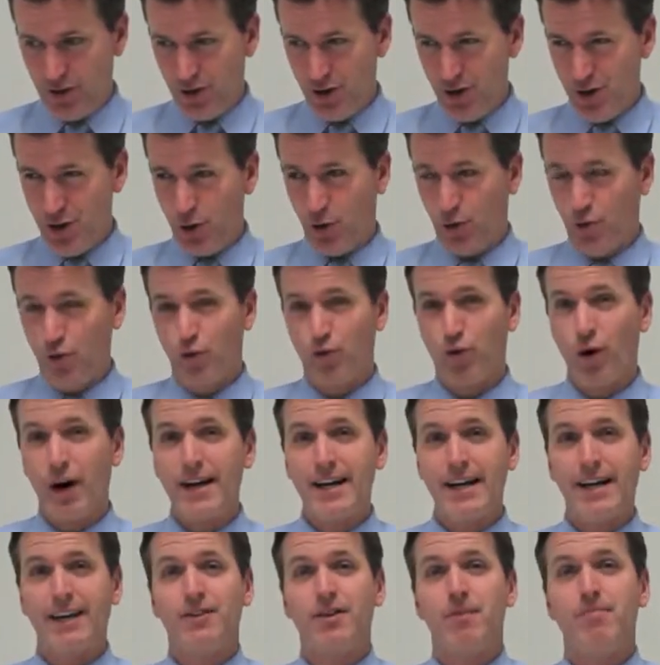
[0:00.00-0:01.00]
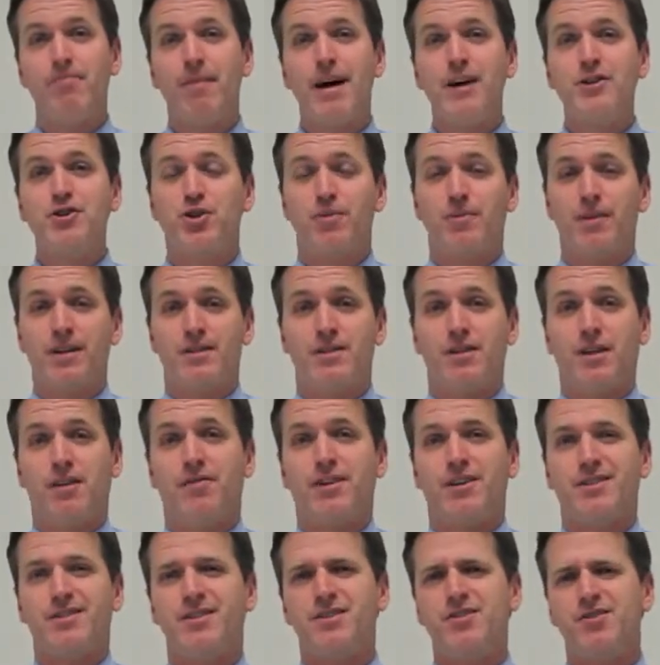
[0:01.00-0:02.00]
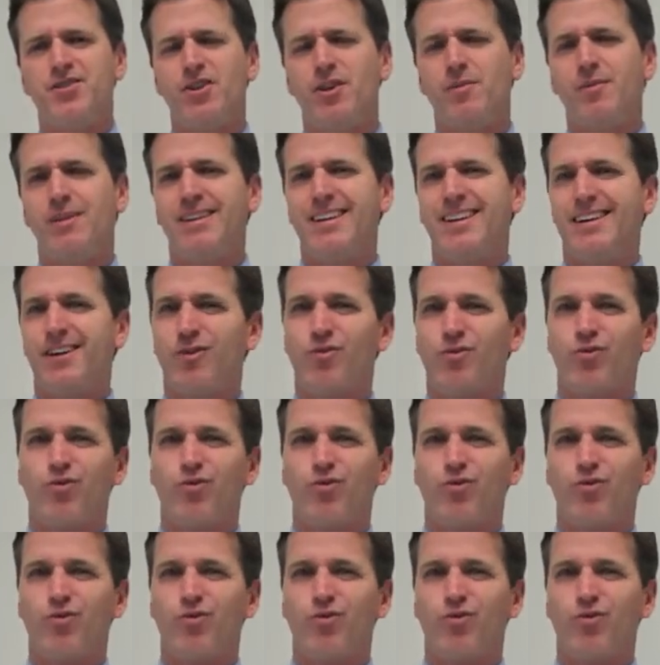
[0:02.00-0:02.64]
you know, write in the measurements of it. Because this is going to be like a